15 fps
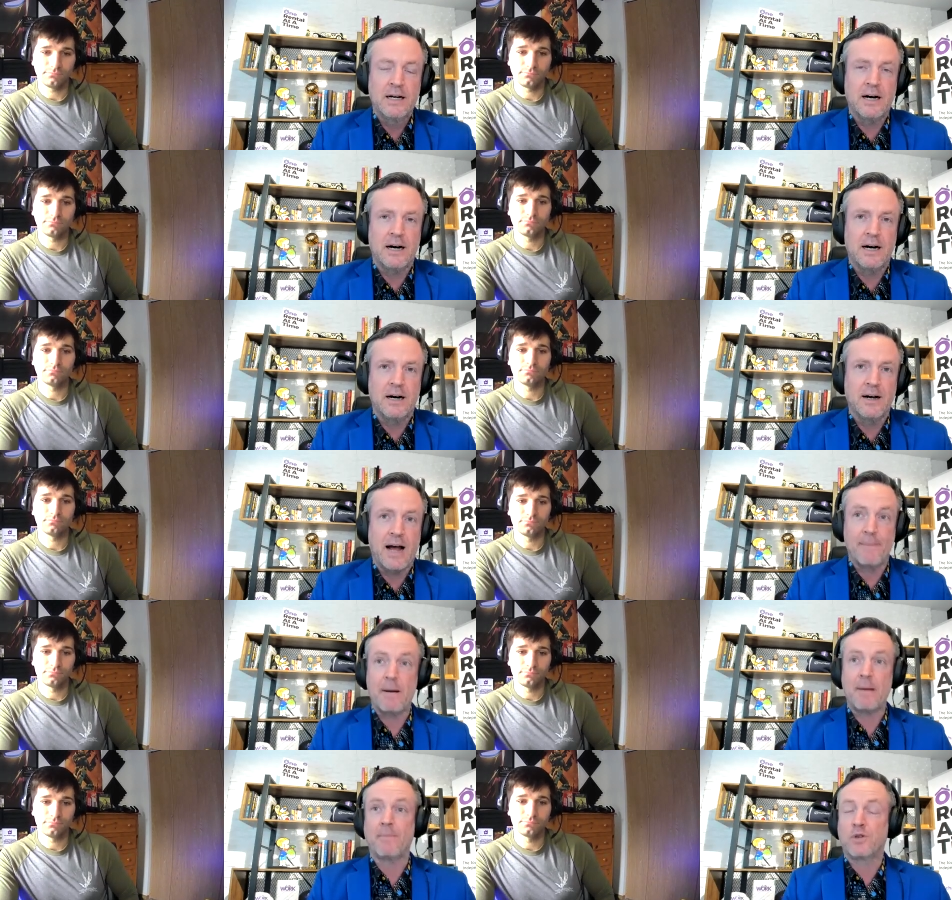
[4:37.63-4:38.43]
Speaker 1: uh, I
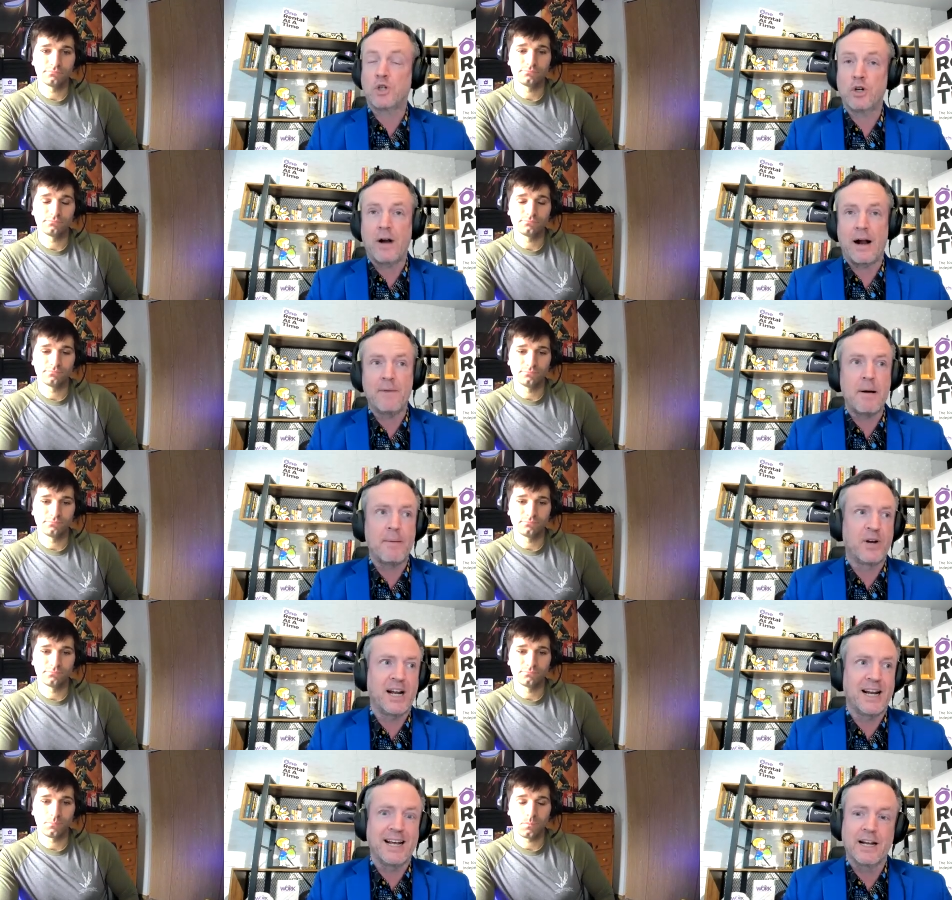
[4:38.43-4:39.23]
remember, shoot, I
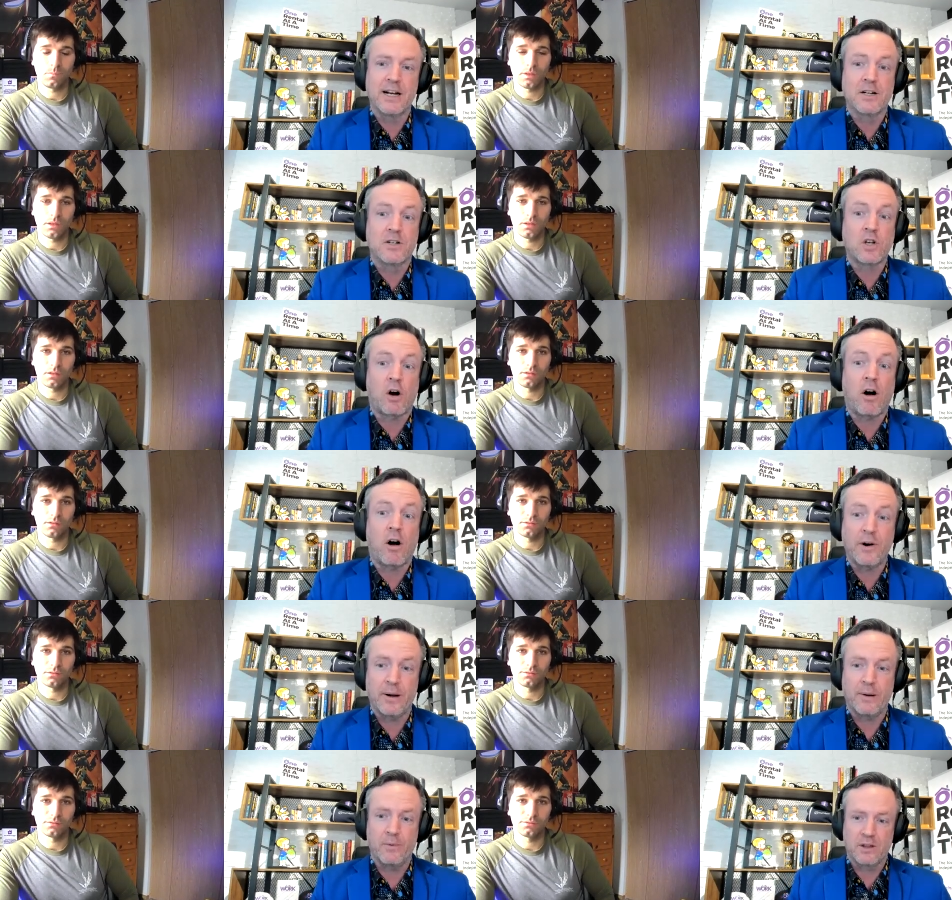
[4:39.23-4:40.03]
remember getting an
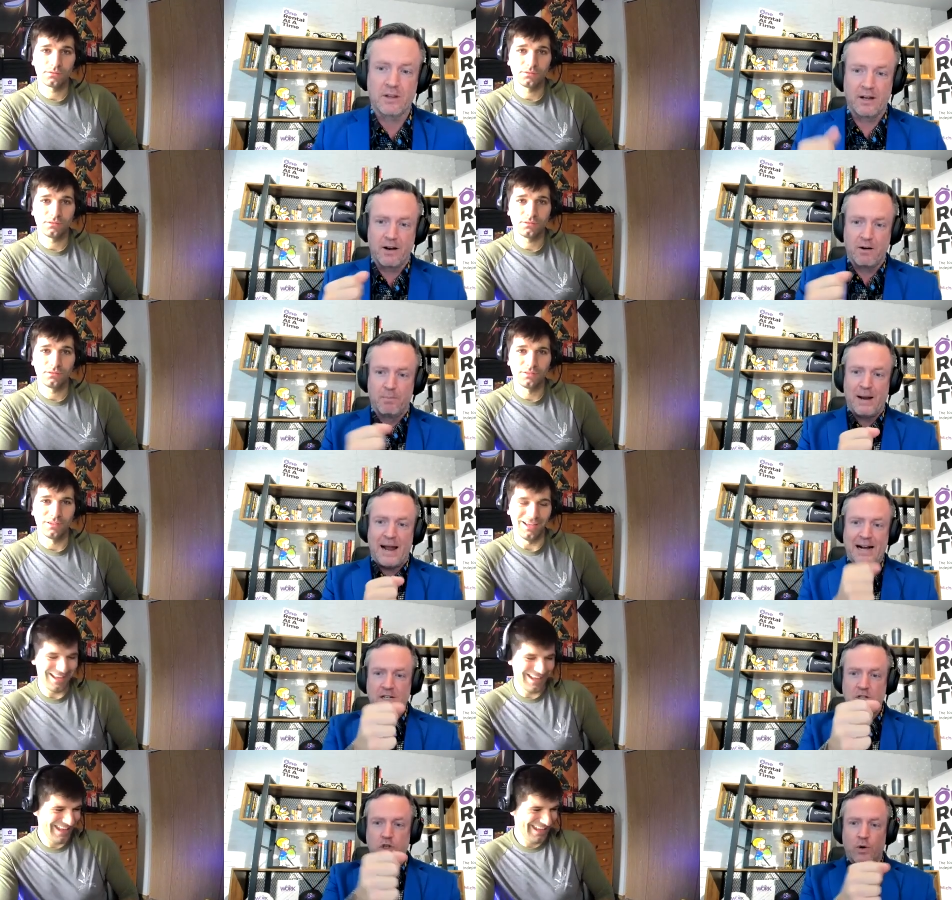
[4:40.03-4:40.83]
Atari with the little
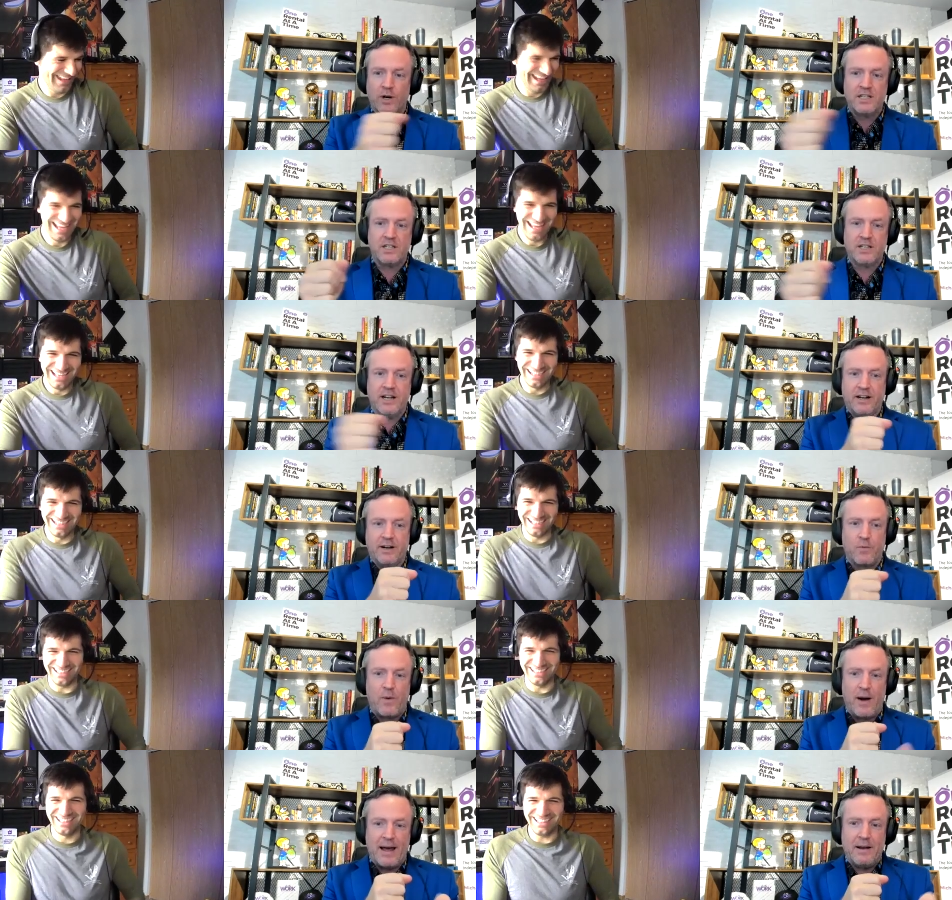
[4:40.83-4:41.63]
black joystick
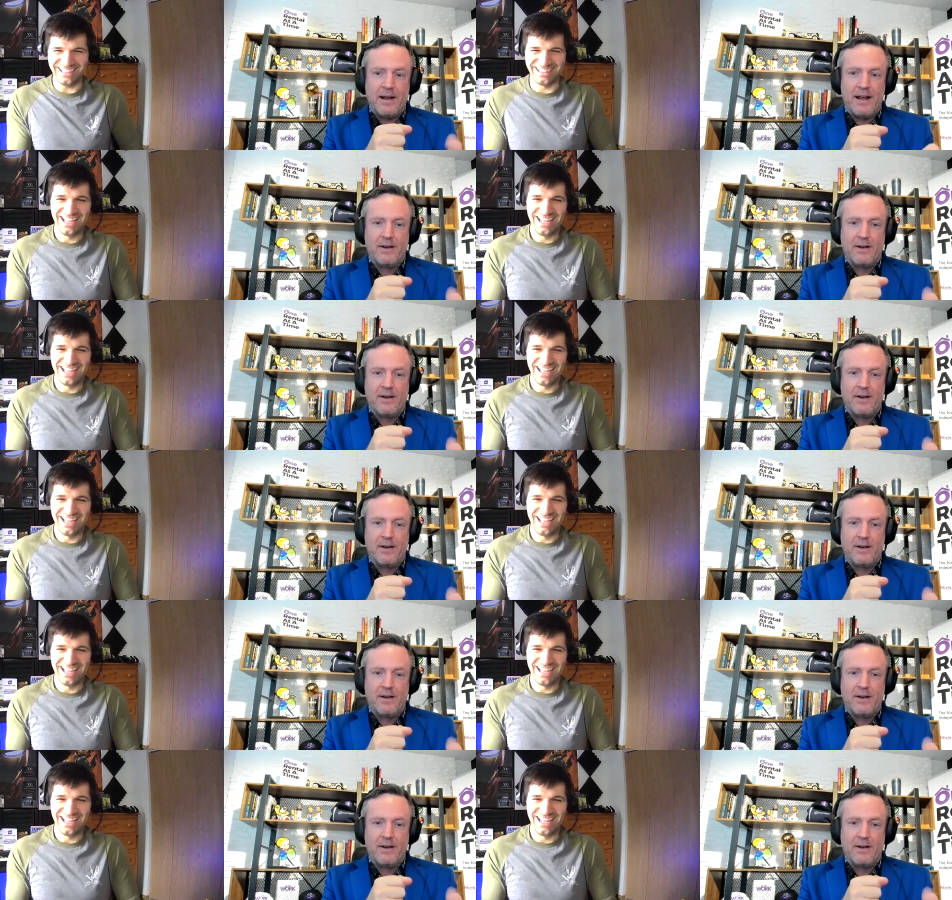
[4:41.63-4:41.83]
and red,